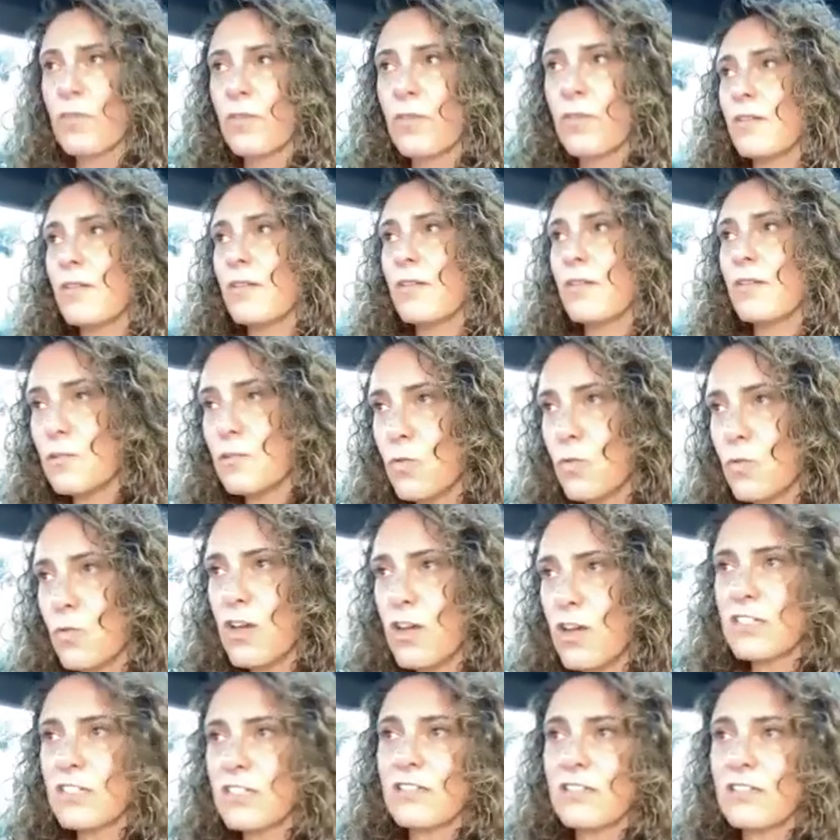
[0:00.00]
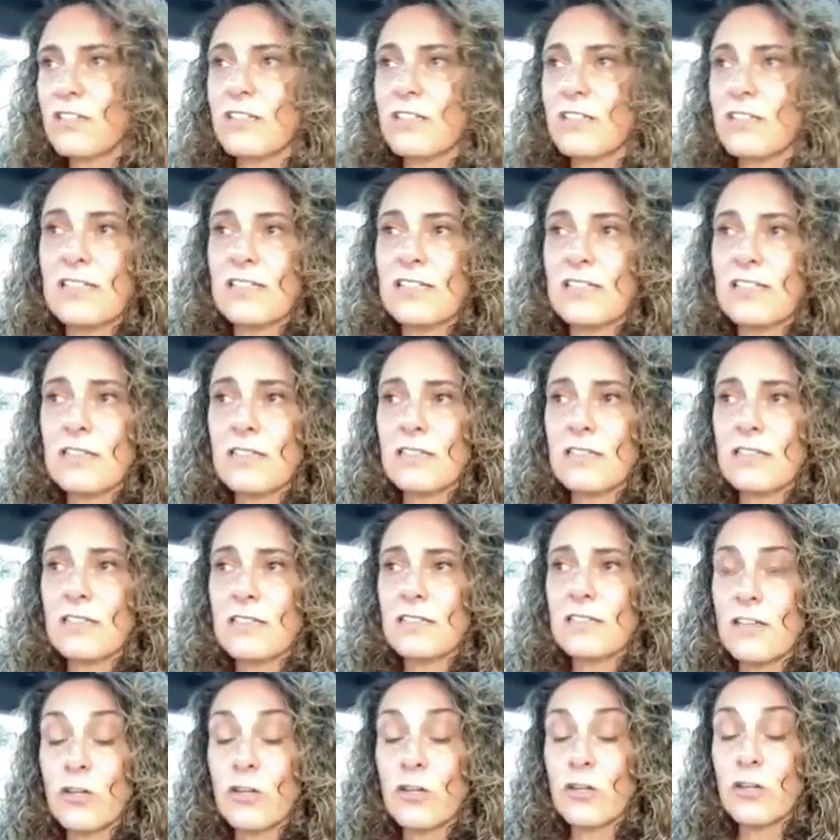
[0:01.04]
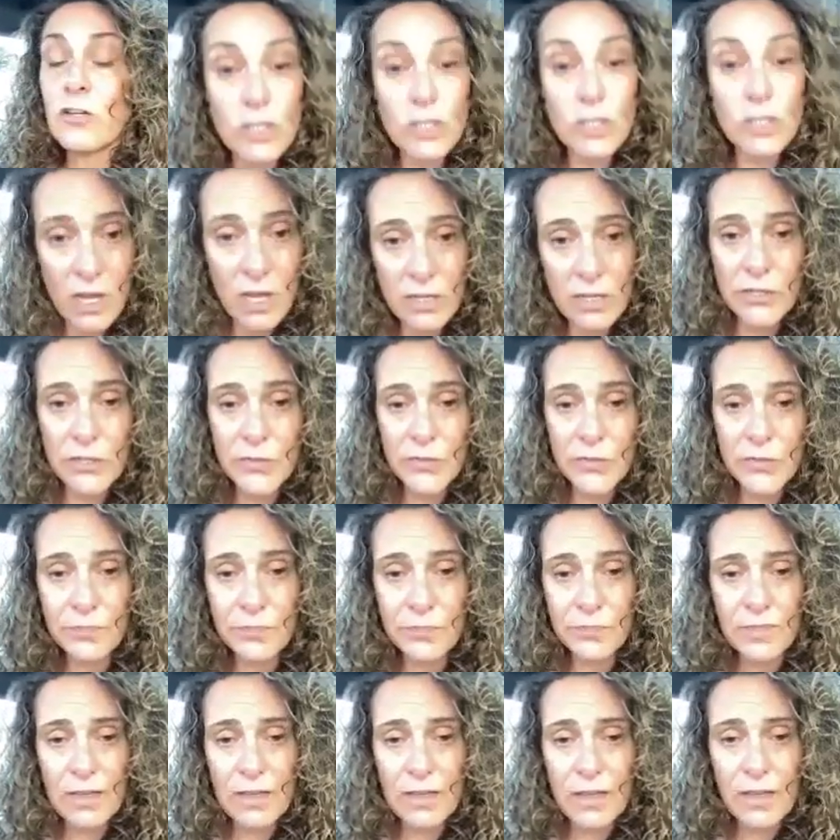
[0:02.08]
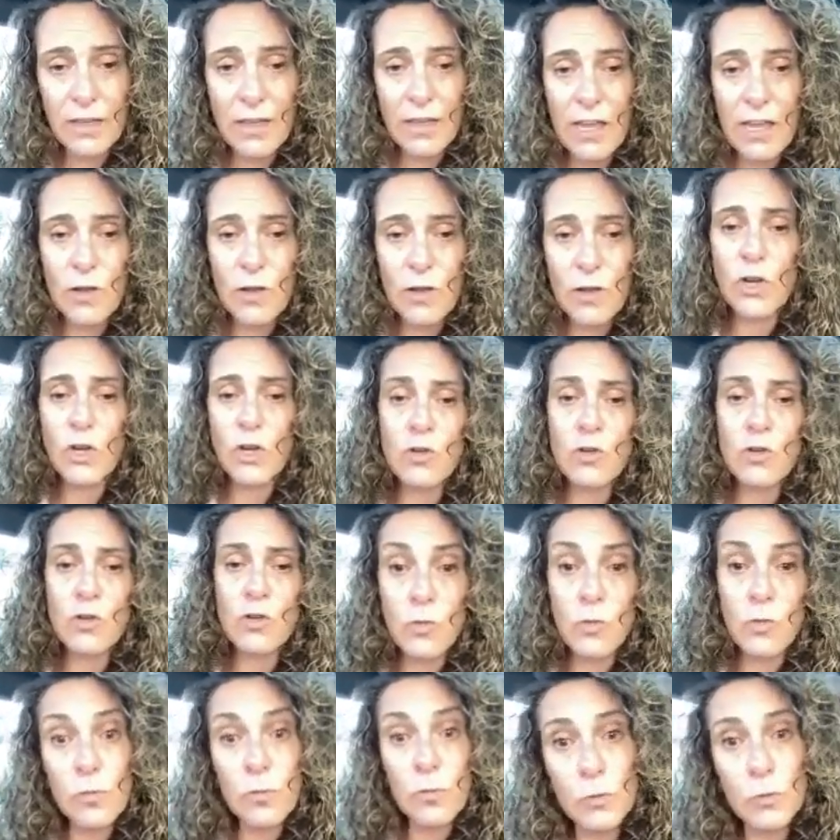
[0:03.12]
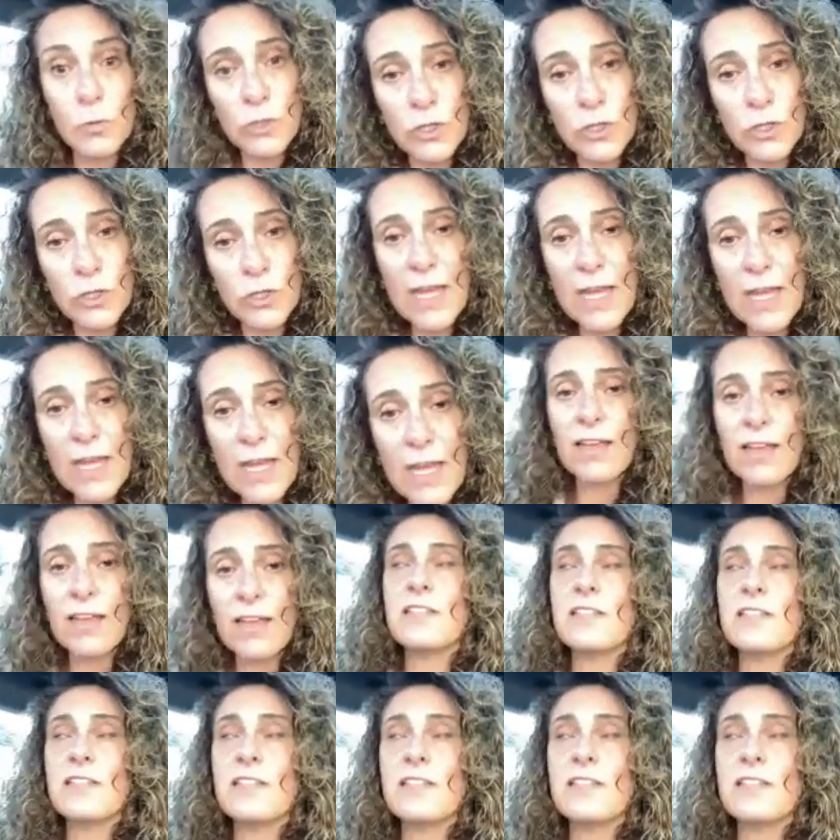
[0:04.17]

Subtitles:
I said, "What?" And they said, "A good start." "And what do you call a woman with two black eyes?"